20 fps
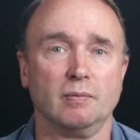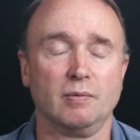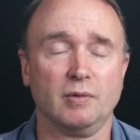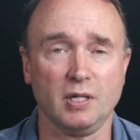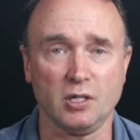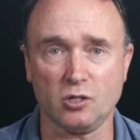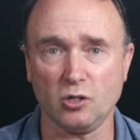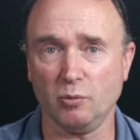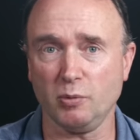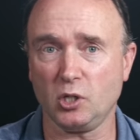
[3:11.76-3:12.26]

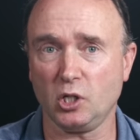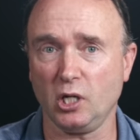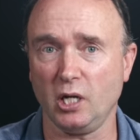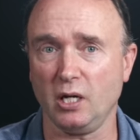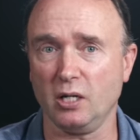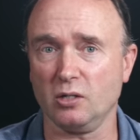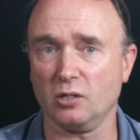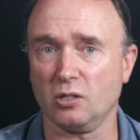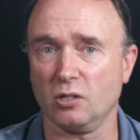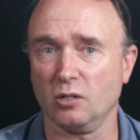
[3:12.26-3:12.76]
These new
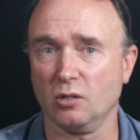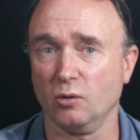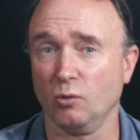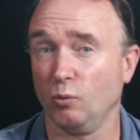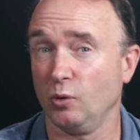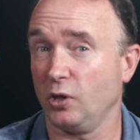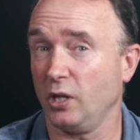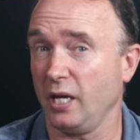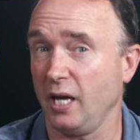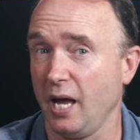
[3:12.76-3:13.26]
machines
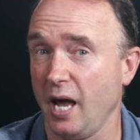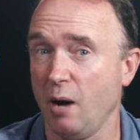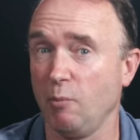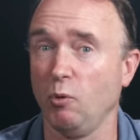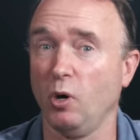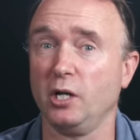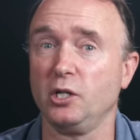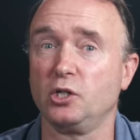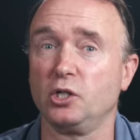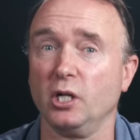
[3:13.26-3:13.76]
with the
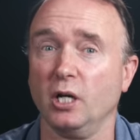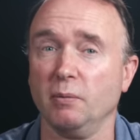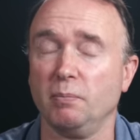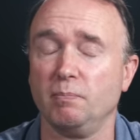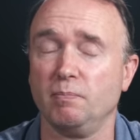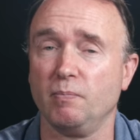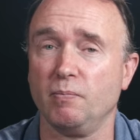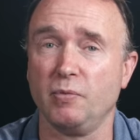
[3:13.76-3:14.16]
M1 chip,